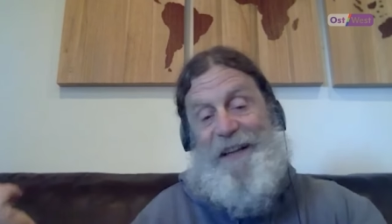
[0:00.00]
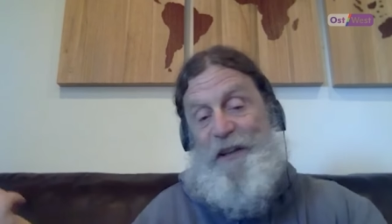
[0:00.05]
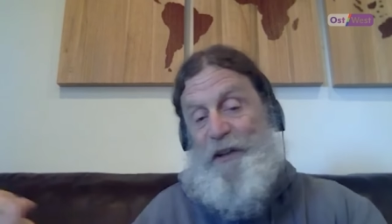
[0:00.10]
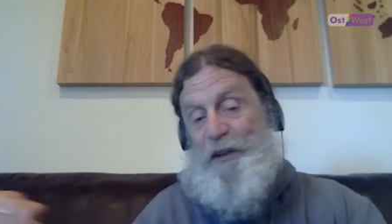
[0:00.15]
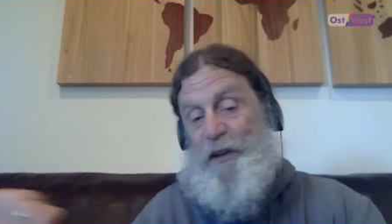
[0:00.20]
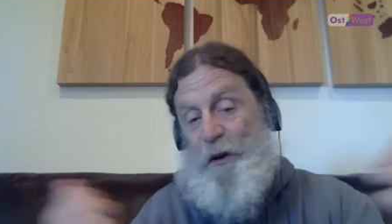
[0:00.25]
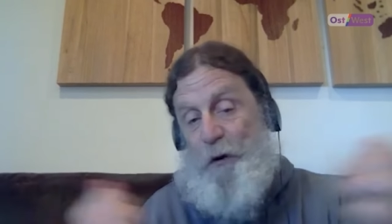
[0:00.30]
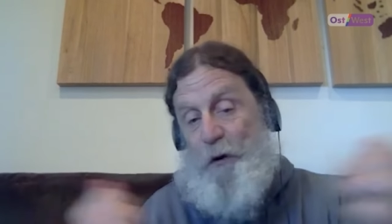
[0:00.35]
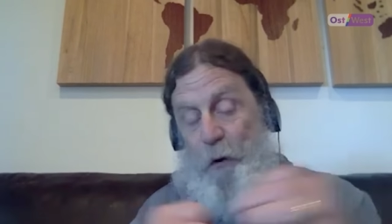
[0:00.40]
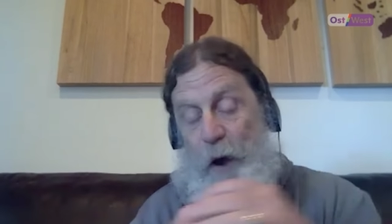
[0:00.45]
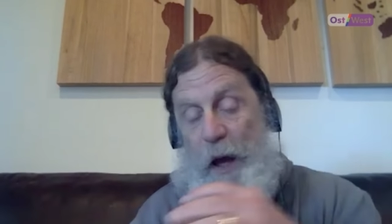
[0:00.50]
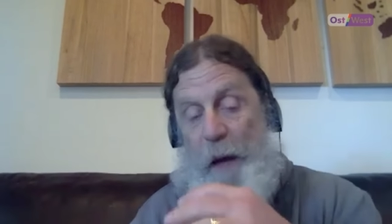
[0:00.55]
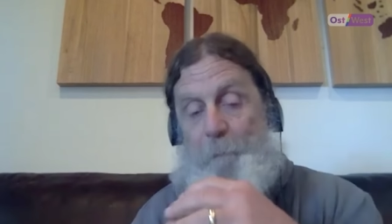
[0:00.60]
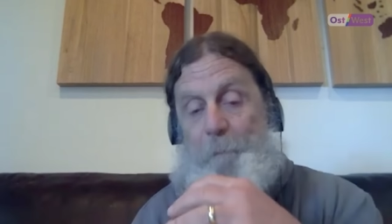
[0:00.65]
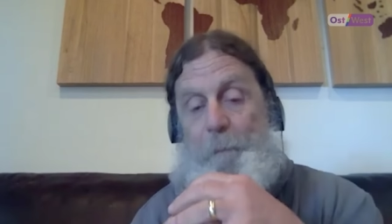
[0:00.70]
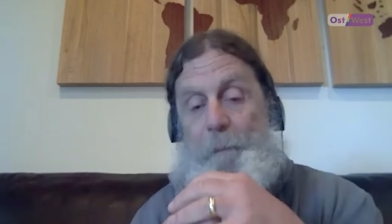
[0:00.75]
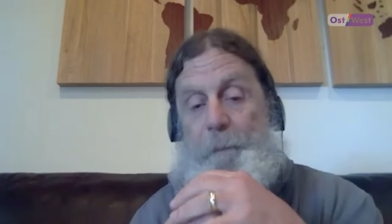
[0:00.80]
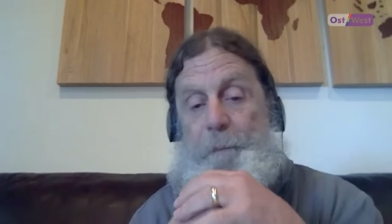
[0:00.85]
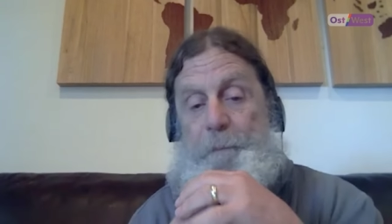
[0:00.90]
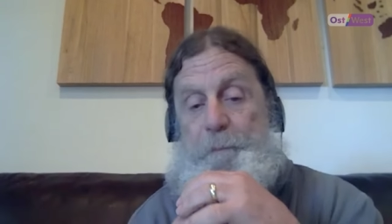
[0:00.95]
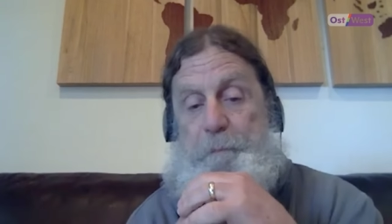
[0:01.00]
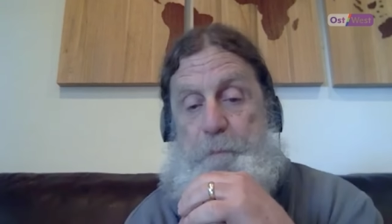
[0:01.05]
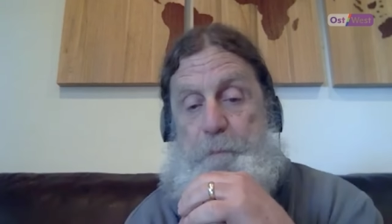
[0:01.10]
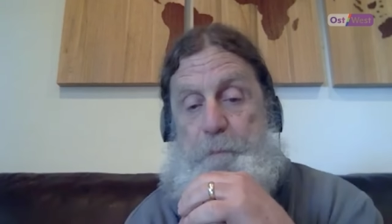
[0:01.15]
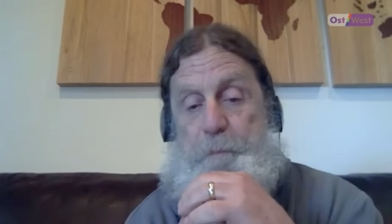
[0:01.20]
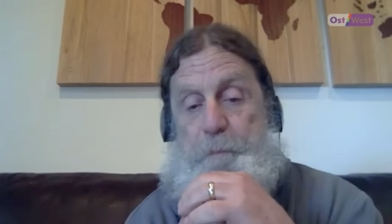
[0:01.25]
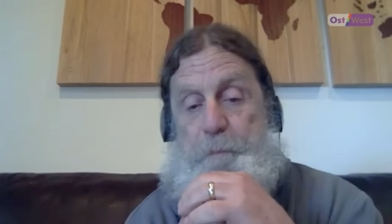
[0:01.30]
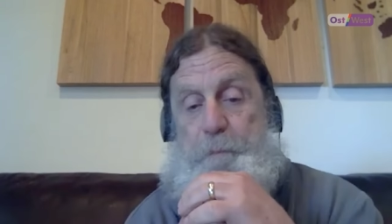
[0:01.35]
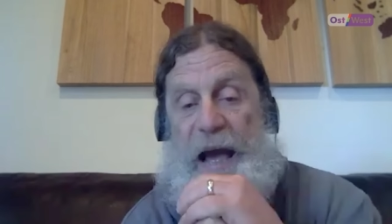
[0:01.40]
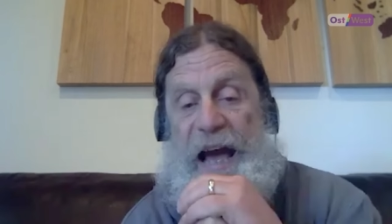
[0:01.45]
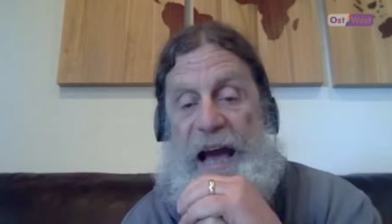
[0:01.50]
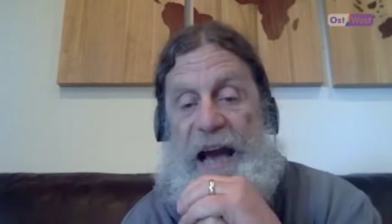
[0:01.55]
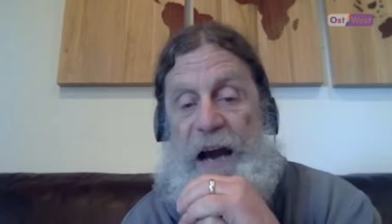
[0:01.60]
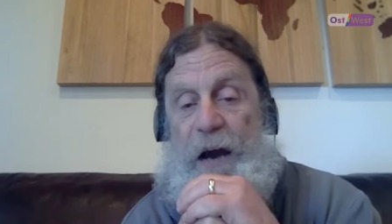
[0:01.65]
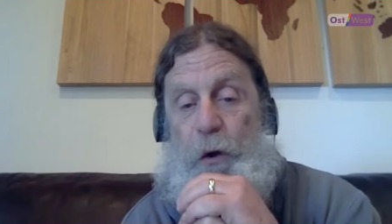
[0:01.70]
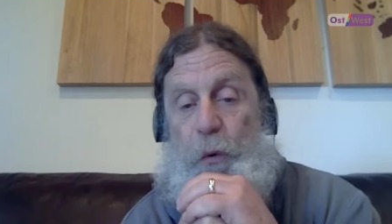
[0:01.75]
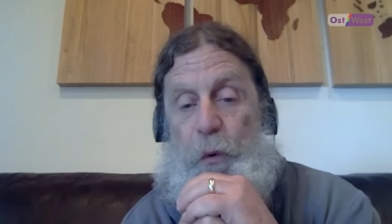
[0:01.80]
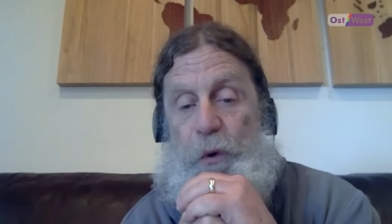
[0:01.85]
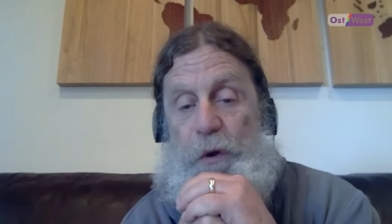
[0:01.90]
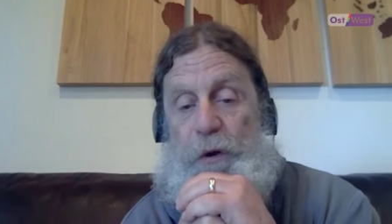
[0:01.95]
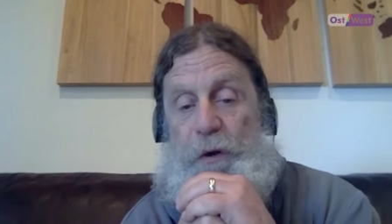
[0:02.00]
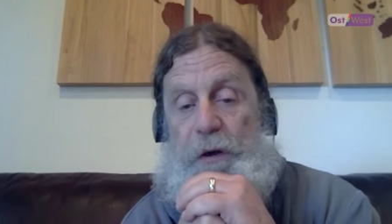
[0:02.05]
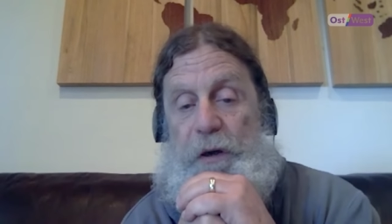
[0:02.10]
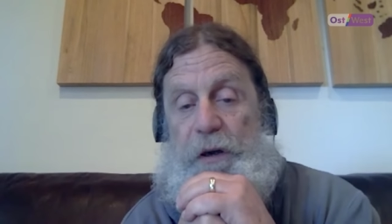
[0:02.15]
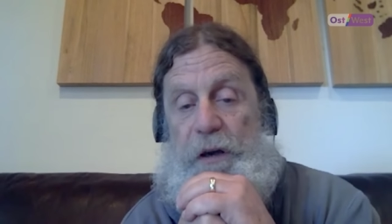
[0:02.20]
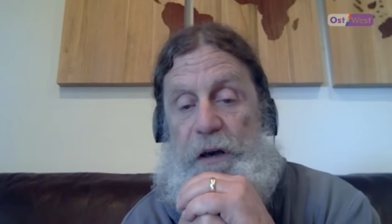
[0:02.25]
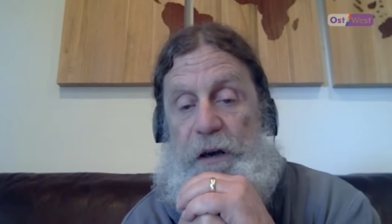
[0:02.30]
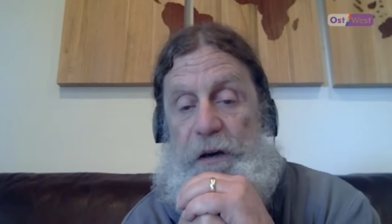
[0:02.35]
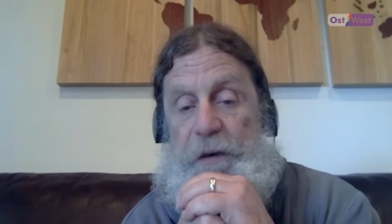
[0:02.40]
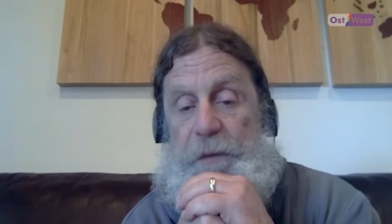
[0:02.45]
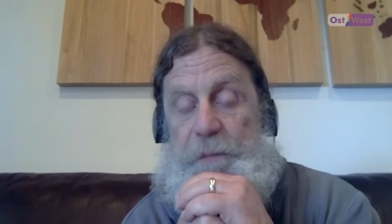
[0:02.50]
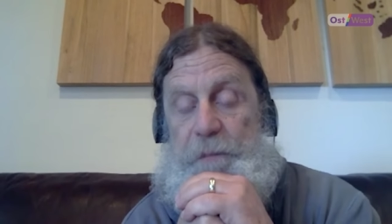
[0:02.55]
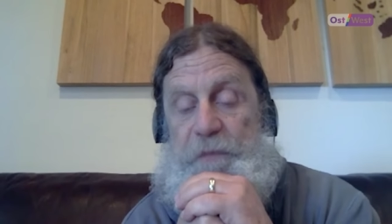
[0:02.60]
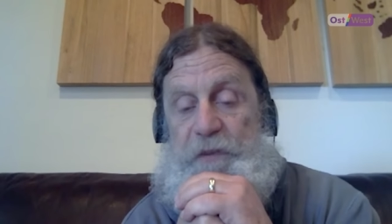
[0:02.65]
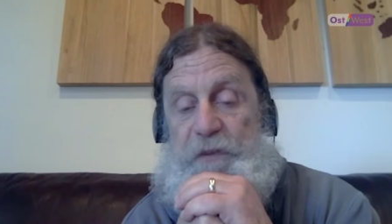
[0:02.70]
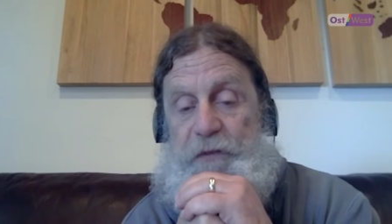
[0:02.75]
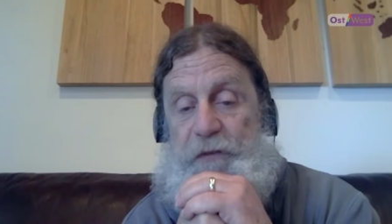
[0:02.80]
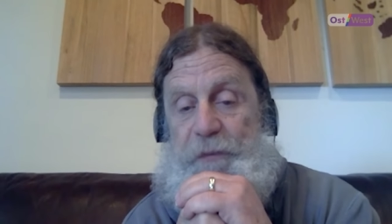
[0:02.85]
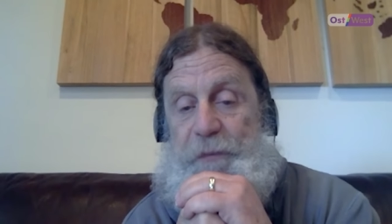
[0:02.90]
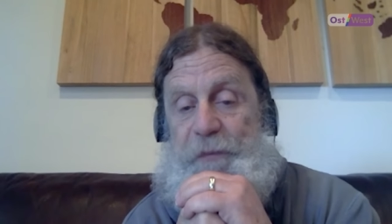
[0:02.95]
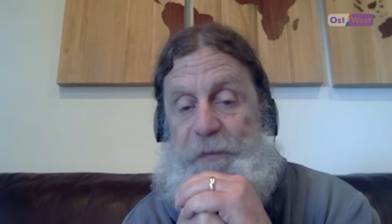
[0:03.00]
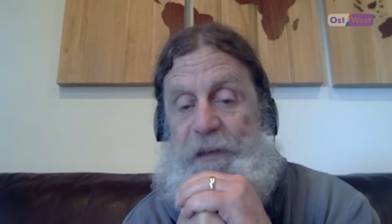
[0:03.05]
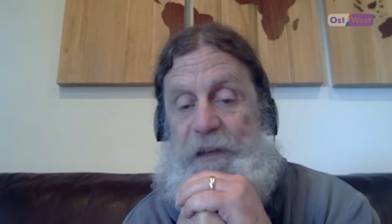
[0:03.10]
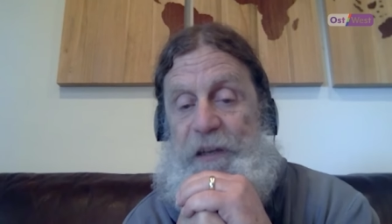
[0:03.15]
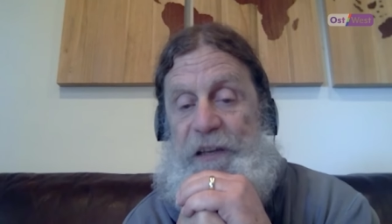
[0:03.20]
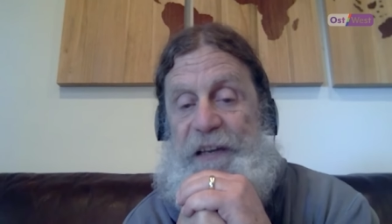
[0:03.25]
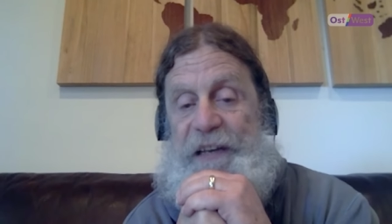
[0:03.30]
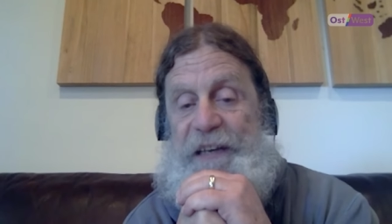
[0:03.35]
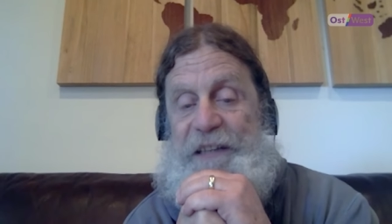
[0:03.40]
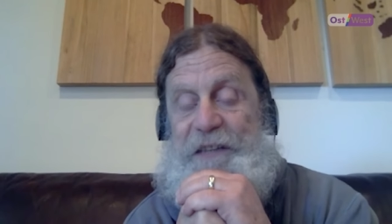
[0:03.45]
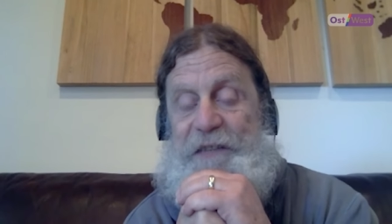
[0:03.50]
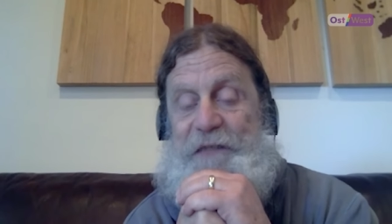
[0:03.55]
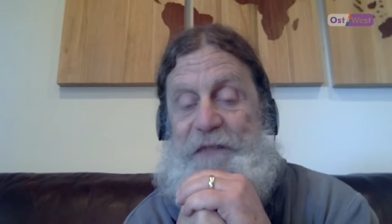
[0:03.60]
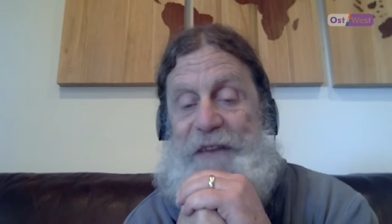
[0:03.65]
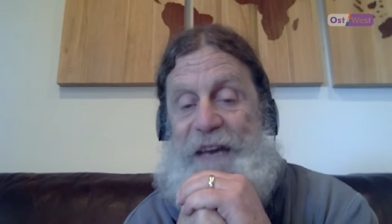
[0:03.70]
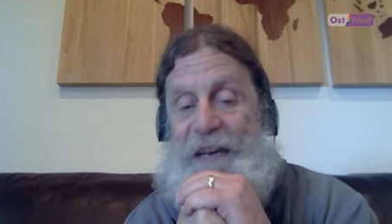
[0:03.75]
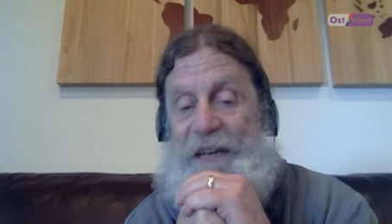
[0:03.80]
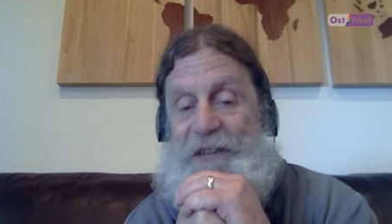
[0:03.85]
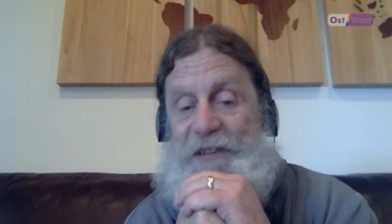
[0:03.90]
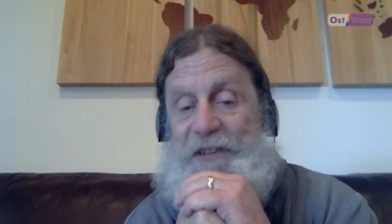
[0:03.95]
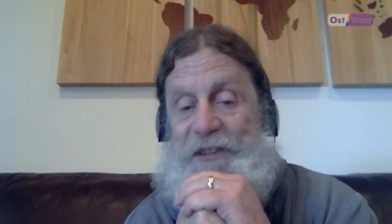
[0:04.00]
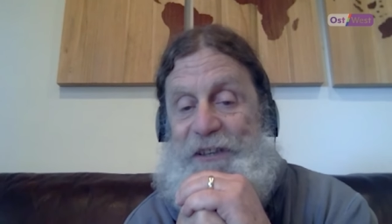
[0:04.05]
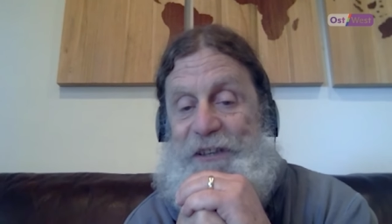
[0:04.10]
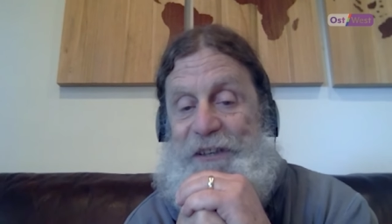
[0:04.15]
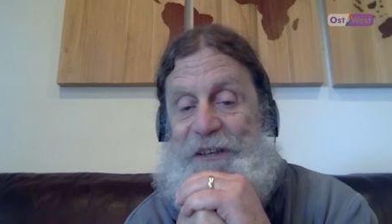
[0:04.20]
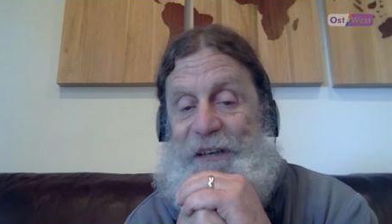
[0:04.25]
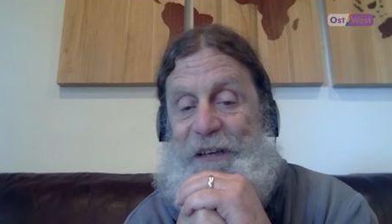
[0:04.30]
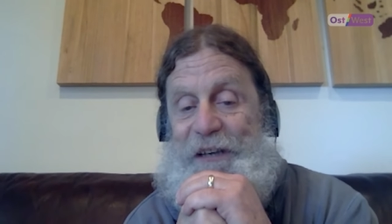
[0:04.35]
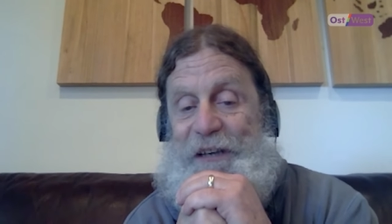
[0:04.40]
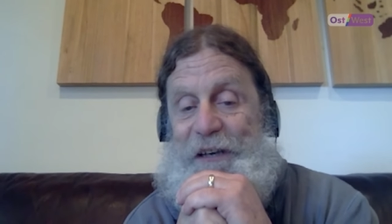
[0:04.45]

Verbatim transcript: you know power comes from collective action